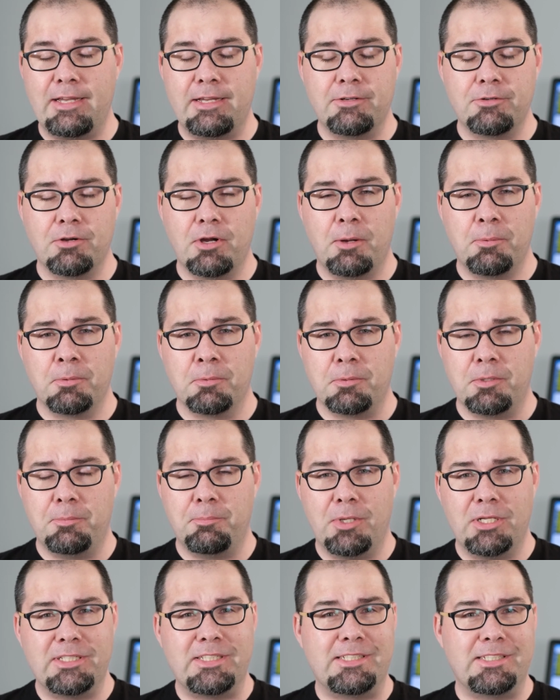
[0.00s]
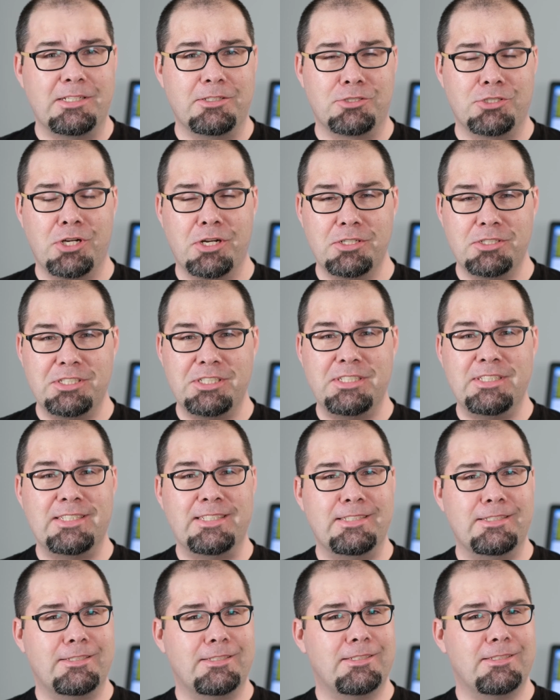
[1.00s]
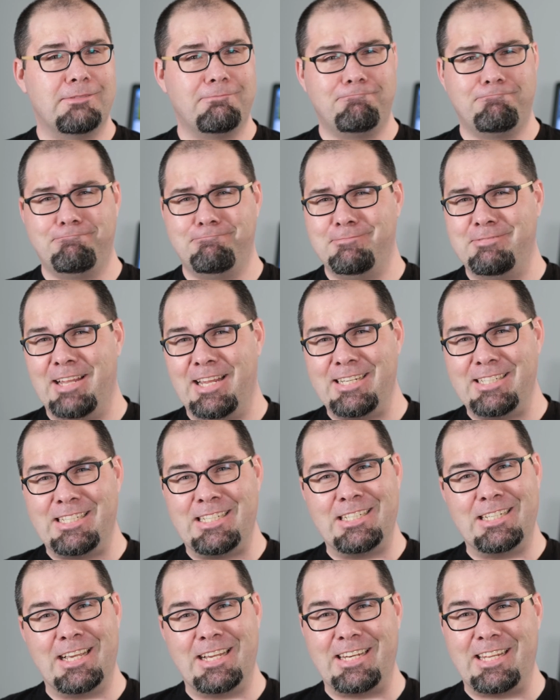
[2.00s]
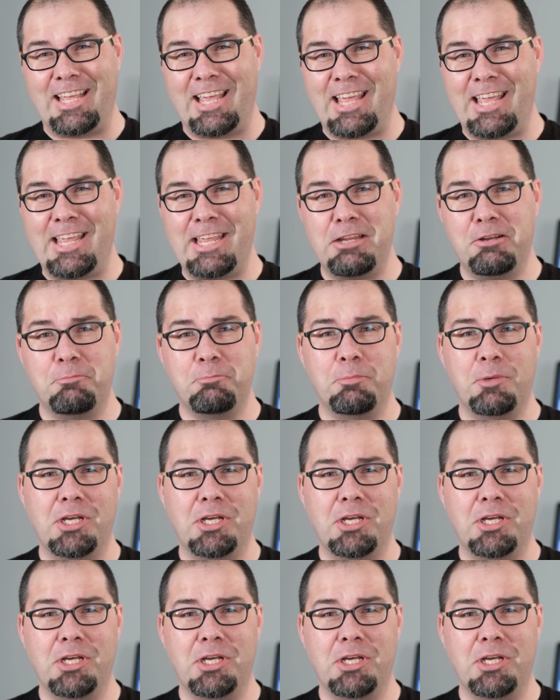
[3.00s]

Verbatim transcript: interoperable multi-cell charging since 1998,